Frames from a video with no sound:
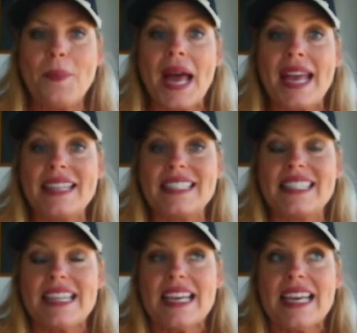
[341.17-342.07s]

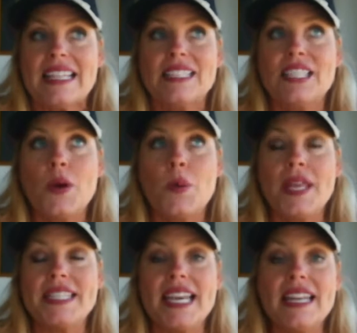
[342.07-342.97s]
But so
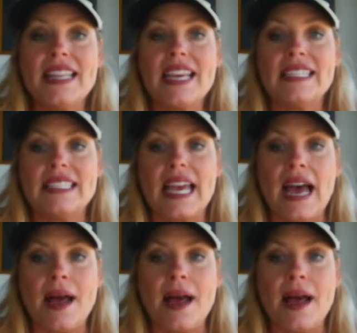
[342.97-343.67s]
we did this,